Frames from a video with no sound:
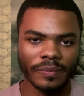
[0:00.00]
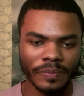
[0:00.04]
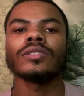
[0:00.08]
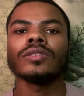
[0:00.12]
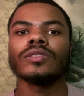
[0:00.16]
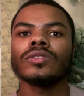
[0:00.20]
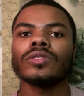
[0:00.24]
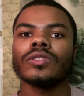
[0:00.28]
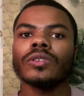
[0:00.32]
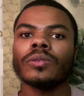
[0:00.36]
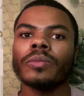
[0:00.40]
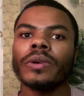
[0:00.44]

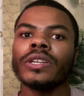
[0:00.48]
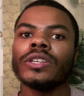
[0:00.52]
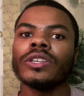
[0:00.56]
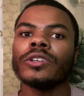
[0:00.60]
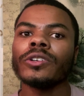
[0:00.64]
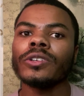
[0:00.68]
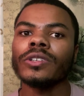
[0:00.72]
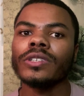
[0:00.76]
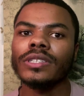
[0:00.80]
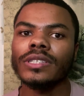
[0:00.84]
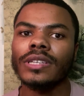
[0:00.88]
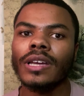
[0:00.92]
So when
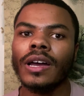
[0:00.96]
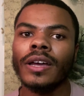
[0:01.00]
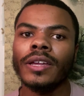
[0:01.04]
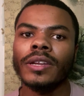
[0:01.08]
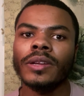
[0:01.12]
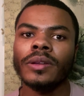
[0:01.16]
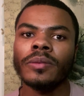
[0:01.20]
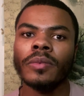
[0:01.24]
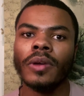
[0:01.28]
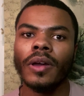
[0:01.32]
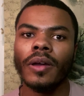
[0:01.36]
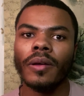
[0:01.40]
you're
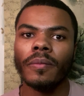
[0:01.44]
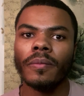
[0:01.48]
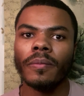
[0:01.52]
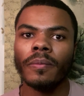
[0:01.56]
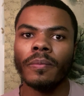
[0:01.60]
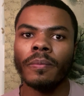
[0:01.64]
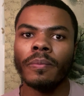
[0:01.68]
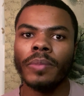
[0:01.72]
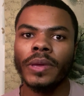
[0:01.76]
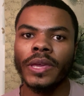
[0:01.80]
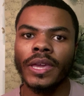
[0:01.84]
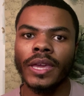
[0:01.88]
done
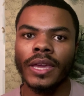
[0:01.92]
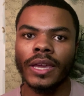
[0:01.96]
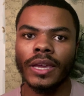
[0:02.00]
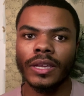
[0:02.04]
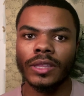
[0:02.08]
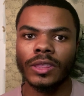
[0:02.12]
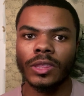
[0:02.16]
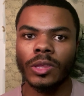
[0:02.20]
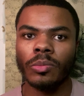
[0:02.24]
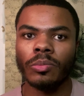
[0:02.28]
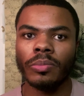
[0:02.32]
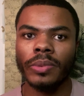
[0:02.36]
being
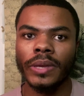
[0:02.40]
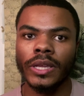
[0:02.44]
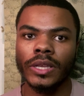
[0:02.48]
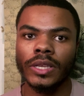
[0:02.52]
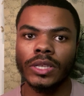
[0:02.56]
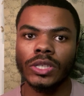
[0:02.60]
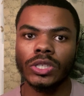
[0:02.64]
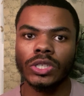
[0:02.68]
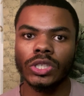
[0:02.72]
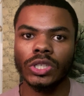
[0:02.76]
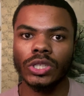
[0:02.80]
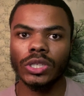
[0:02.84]
at the
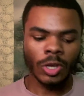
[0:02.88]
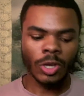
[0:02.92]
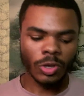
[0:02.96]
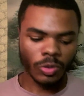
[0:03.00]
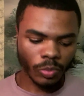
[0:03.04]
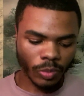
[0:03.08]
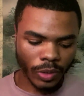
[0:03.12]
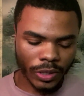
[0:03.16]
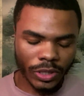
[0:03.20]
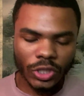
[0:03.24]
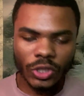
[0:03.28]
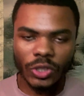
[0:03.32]
beach,
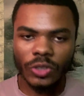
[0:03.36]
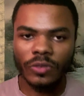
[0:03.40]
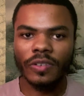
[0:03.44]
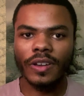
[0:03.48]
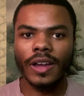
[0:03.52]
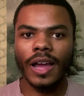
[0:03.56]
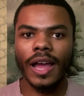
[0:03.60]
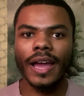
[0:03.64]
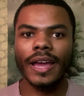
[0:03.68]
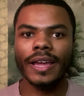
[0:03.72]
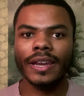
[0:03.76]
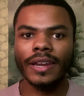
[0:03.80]
once you've
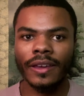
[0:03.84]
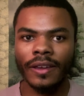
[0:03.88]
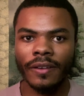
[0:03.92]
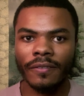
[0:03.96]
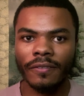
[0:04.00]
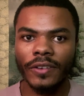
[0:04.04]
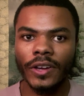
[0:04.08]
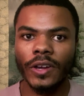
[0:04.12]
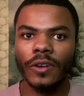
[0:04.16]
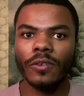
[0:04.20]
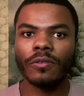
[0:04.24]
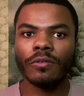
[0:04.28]
kind
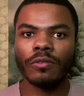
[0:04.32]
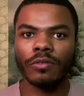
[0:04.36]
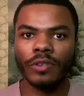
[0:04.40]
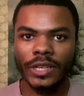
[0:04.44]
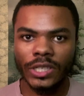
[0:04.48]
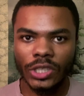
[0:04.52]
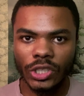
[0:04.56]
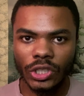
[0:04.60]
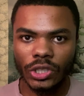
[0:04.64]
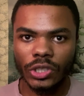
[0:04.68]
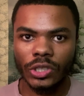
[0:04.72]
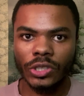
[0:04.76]
of
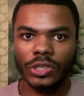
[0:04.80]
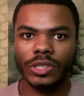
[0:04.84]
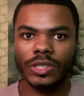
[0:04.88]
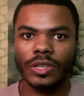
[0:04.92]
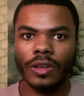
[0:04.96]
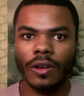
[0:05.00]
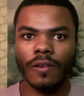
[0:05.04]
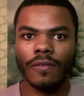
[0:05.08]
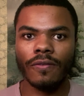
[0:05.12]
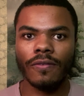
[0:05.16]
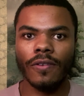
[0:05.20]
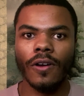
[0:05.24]
rinsed
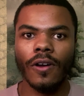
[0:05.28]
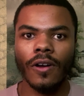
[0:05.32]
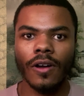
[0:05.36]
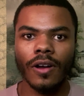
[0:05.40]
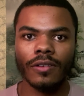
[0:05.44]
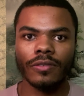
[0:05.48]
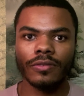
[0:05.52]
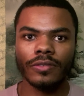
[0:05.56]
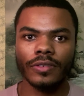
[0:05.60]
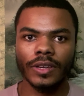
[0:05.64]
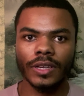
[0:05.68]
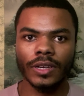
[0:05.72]
yourself
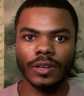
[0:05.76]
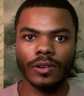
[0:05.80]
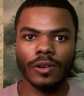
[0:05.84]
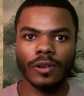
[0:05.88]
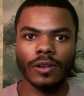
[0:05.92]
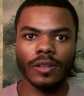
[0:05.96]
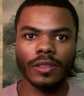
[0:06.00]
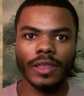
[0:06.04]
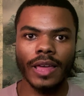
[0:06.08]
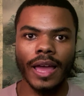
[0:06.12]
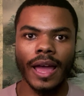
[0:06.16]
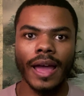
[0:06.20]
off and
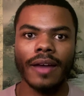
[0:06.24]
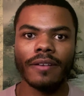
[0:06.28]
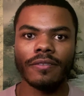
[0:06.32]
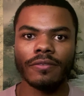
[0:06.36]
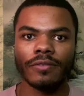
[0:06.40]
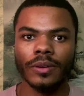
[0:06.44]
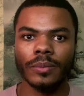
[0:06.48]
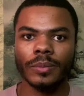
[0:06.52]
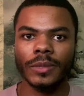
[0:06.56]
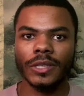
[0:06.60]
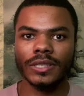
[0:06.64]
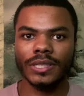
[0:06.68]
all that
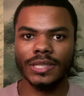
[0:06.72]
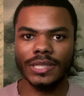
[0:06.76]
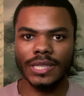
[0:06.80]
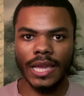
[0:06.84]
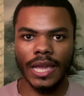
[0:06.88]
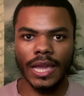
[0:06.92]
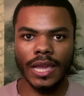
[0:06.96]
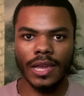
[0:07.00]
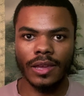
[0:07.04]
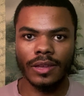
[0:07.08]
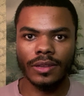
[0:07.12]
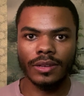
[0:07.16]
from the
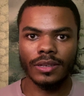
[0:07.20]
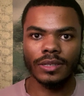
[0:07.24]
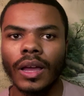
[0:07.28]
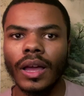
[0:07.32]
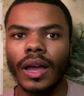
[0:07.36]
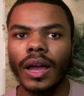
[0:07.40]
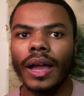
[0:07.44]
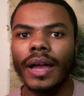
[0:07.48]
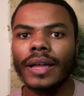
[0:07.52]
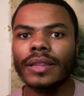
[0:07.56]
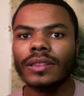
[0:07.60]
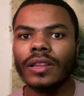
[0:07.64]
sand,
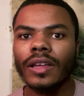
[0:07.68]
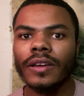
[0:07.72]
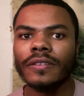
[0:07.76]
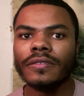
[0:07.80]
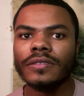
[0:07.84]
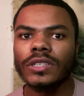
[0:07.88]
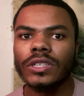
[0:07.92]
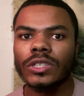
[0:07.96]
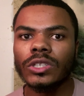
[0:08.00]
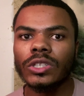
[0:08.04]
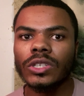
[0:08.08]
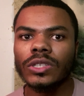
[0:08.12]
I love
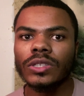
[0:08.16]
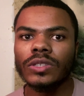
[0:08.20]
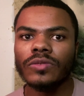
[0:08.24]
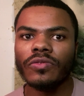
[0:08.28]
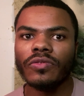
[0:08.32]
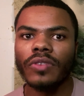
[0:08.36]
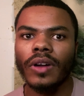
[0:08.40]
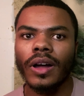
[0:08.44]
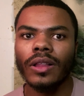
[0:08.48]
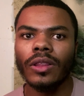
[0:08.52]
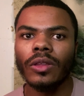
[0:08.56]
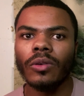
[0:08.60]
to just
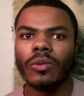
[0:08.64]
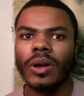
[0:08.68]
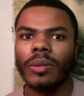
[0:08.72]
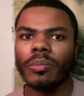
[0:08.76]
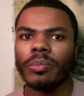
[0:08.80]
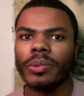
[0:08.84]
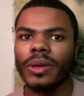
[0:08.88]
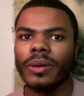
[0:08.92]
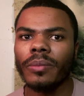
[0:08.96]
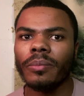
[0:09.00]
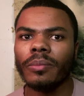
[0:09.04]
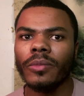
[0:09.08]
follow up
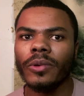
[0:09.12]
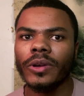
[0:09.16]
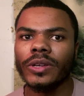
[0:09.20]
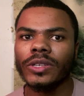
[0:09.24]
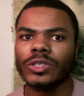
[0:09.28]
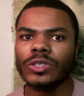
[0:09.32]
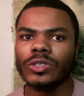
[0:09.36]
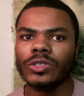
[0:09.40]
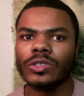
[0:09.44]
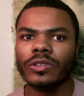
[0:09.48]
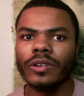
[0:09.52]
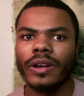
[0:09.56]
and
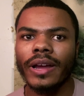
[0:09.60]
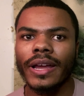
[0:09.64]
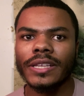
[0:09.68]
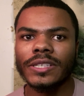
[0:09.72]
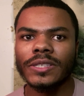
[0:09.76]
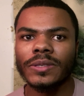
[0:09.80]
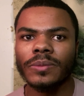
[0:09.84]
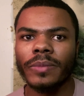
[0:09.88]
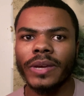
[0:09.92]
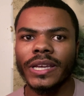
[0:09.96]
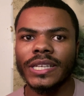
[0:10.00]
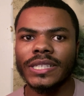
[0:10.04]

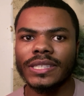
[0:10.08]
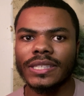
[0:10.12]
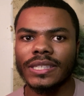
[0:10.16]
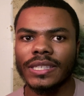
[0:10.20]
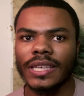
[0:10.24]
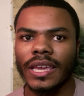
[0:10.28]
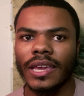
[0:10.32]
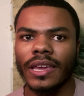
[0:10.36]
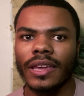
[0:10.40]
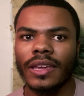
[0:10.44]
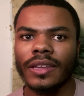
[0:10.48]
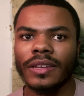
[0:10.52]
moisturize my
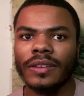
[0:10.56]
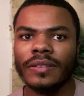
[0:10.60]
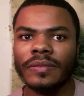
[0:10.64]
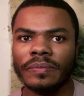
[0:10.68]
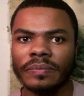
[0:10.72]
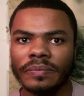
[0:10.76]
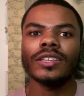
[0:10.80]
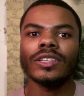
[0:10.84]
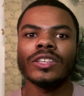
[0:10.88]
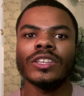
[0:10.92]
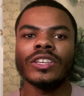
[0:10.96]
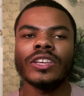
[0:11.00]
skin.
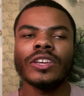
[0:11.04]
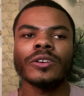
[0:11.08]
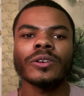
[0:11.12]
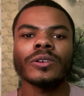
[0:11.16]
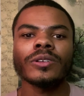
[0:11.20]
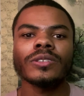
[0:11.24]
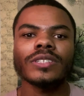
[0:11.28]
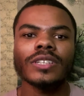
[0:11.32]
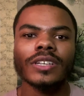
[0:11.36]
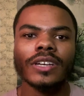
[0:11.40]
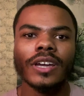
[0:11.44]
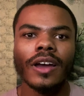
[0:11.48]

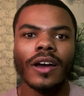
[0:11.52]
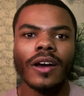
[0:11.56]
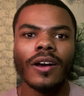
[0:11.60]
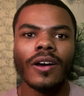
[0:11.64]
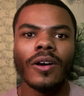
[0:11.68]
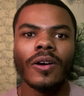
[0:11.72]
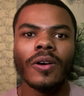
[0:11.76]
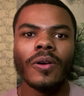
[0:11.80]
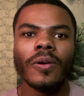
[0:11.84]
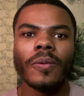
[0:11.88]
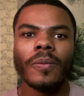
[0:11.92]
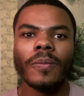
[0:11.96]
Years
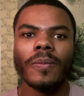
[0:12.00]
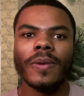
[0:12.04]
ago,